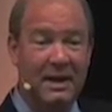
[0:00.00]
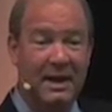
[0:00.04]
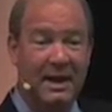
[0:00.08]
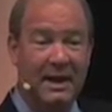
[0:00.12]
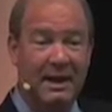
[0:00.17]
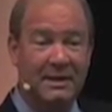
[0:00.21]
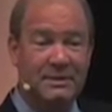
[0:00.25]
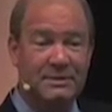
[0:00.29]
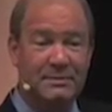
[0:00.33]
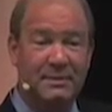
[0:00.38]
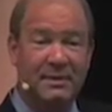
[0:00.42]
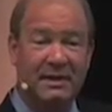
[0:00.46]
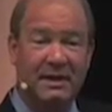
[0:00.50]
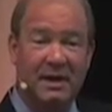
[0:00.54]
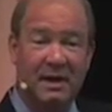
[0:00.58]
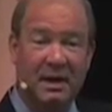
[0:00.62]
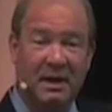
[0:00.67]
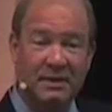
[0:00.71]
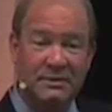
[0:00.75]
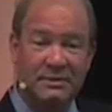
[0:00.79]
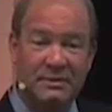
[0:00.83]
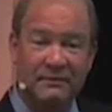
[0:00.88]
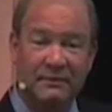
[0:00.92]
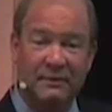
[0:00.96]
And it's
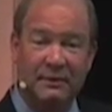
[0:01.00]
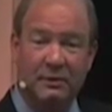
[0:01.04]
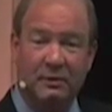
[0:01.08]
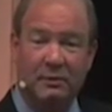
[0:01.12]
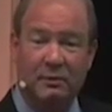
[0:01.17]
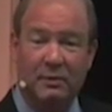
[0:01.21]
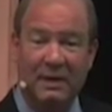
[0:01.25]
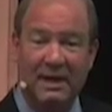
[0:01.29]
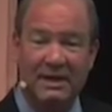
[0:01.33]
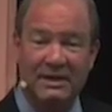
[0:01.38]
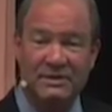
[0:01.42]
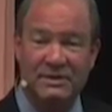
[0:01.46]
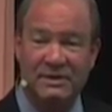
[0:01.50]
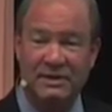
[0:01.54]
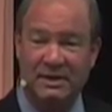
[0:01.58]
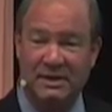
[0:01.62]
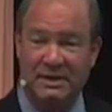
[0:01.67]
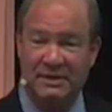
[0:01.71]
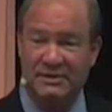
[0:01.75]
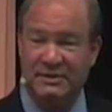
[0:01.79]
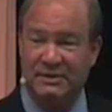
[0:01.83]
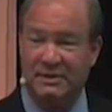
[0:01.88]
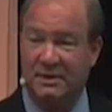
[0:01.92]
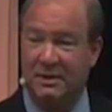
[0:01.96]
because of the
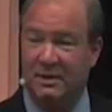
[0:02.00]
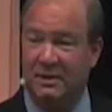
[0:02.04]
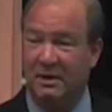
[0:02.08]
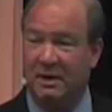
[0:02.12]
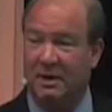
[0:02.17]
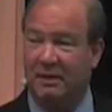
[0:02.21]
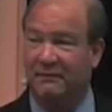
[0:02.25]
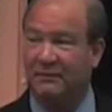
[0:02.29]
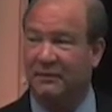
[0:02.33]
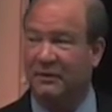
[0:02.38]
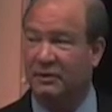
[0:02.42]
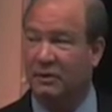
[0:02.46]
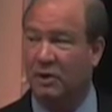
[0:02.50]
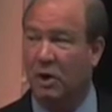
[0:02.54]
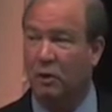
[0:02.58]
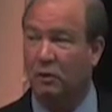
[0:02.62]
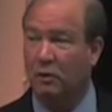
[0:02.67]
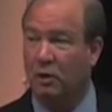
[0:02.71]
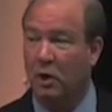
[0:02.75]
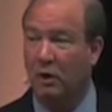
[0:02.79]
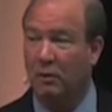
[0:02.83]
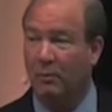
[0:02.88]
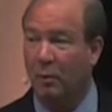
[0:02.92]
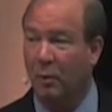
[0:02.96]
craziness of the
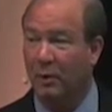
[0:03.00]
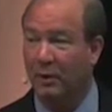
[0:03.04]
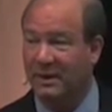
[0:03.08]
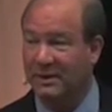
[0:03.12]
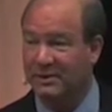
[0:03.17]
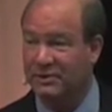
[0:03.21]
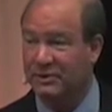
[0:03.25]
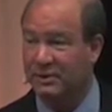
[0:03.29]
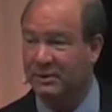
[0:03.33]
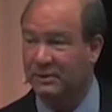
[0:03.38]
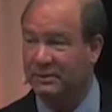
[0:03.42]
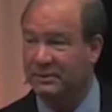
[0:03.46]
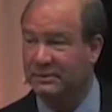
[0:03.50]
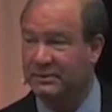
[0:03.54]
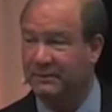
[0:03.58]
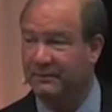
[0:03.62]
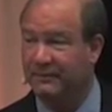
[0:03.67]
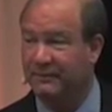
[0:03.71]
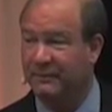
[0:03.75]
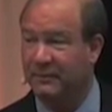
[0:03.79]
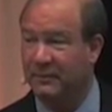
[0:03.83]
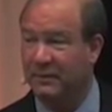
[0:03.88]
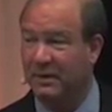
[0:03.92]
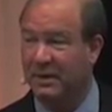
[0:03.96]
go-go mortgageers,
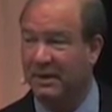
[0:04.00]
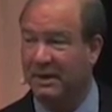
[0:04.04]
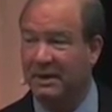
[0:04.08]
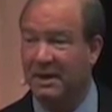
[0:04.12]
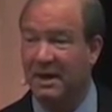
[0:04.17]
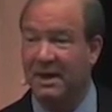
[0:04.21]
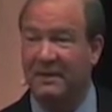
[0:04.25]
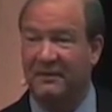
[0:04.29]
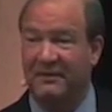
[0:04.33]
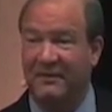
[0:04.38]
right?